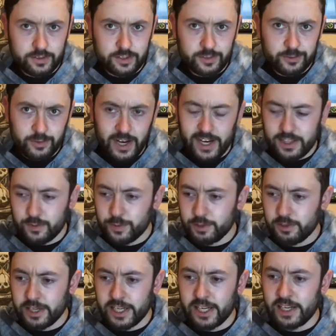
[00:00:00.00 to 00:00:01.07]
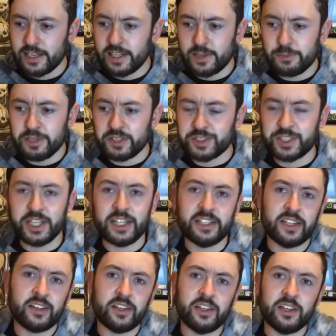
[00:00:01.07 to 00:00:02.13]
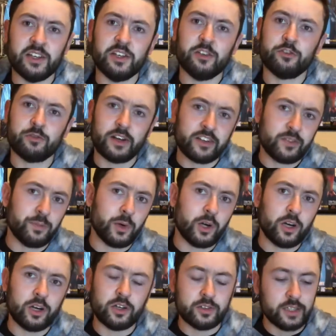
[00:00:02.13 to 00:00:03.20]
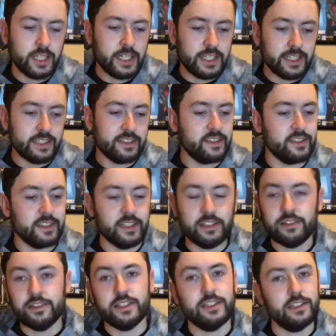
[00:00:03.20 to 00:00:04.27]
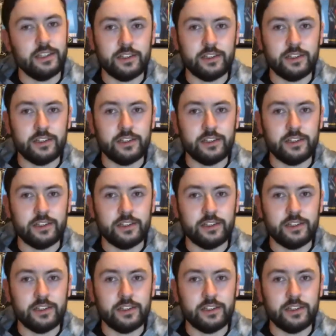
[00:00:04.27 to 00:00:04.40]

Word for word: Distractible, I got an email saying that the stress ball is still in,